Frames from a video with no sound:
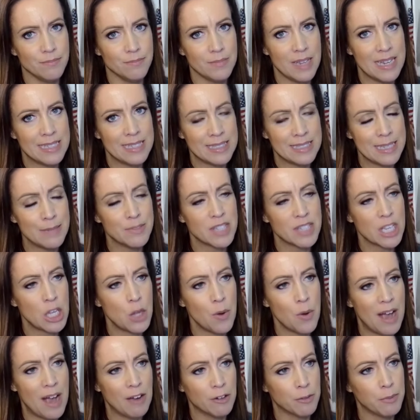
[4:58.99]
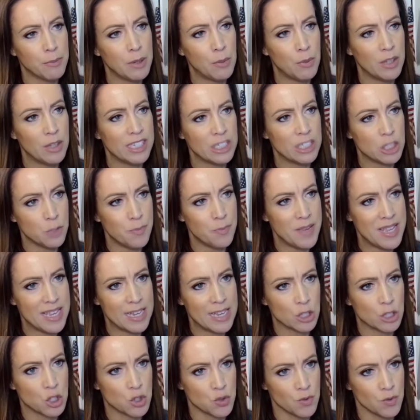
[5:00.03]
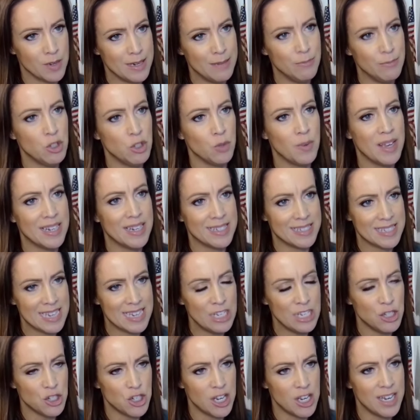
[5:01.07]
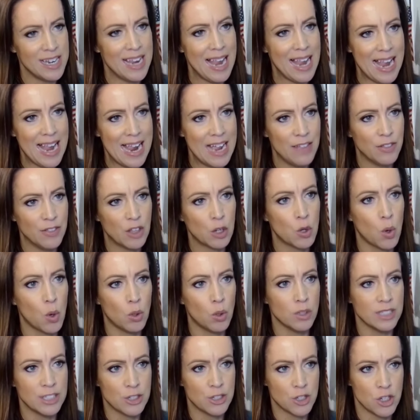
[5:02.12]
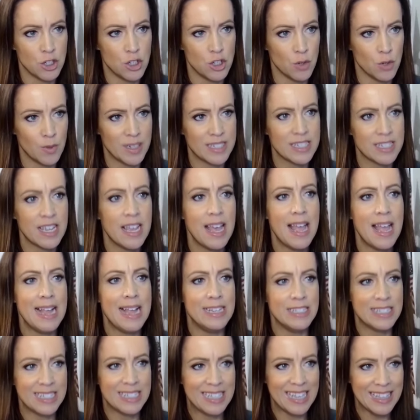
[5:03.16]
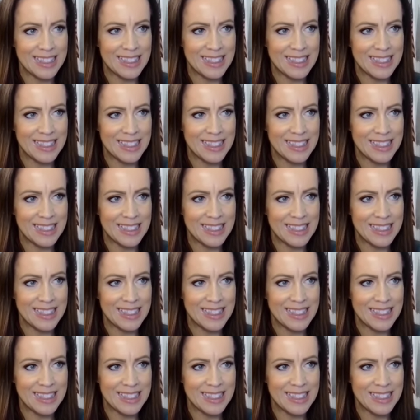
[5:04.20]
It seems like you have to be willing to be extreme to get attention, and the goal is to do it and to get the